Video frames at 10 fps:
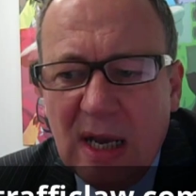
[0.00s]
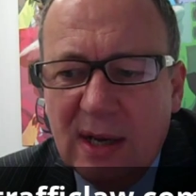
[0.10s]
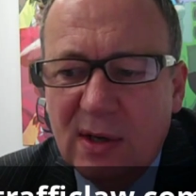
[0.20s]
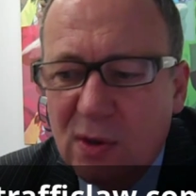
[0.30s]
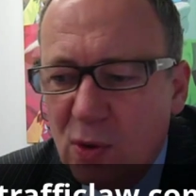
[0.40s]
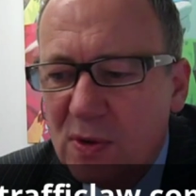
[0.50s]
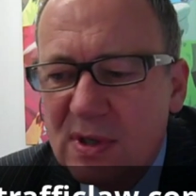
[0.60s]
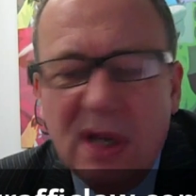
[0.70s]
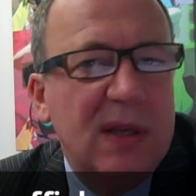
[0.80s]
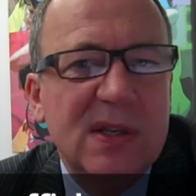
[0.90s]
and it
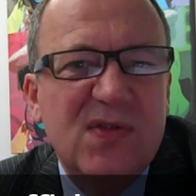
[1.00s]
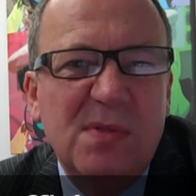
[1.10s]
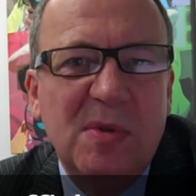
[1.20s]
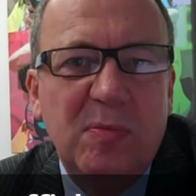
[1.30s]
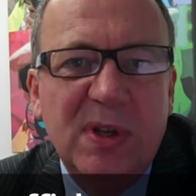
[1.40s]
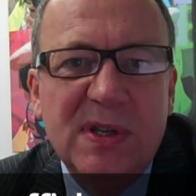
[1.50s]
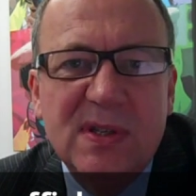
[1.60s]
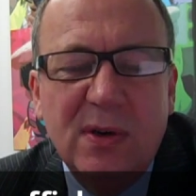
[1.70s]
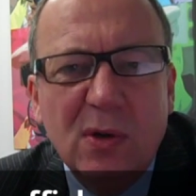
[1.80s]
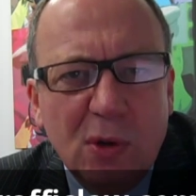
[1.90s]
looks like it's from the
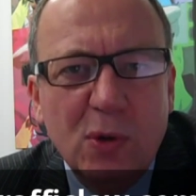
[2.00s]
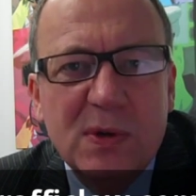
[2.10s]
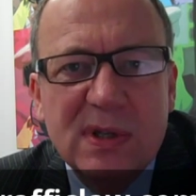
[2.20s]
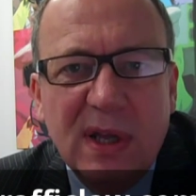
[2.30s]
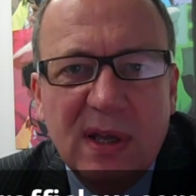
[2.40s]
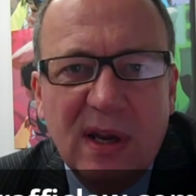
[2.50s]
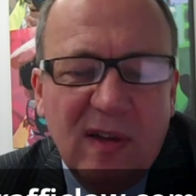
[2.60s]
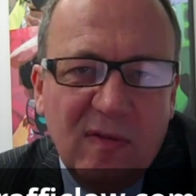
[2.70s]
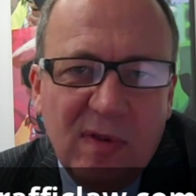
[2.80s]
police, or it looks like it